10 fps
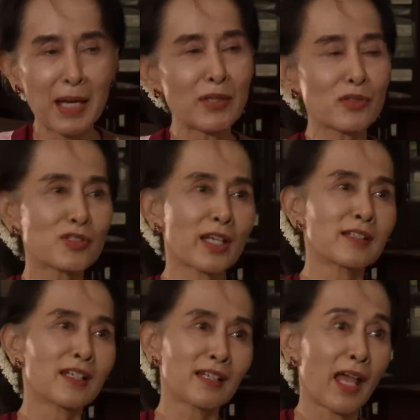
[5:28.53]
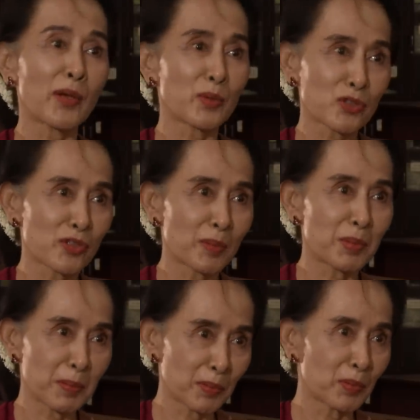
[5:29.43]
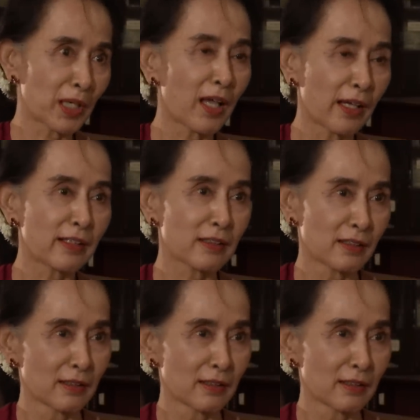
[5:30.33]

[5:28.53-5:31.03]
pyrotechnic language that people would like.